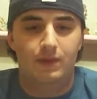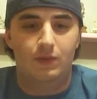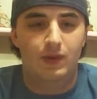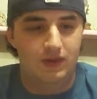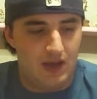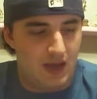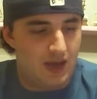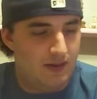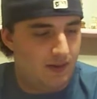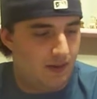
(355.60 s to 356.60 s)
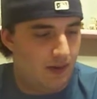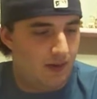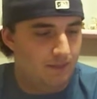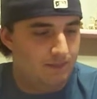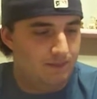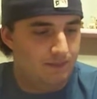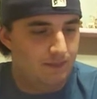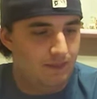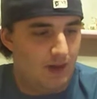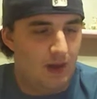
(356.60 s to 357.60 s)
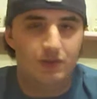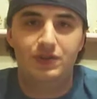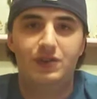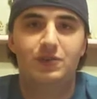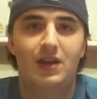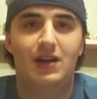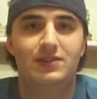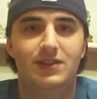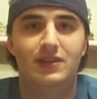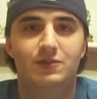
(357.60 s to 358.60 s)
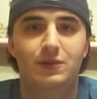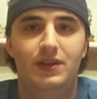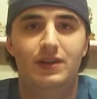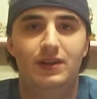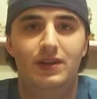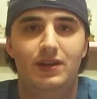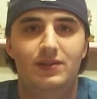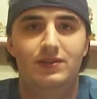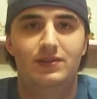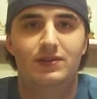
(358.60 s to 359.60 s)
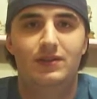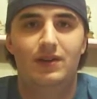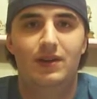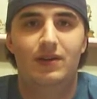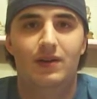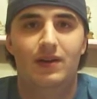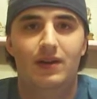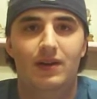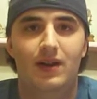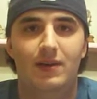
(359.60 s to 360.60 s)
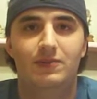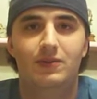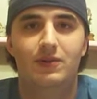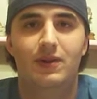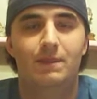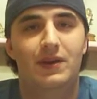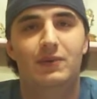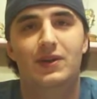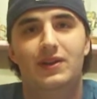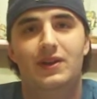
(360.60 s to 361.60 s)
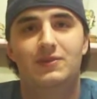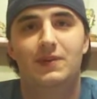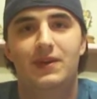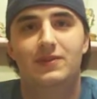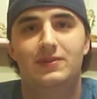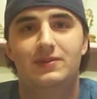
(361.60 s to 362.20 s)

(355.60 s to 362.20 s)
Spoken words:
With that, I will see you guys next week. Is absolutely a big week. Yes, Michael?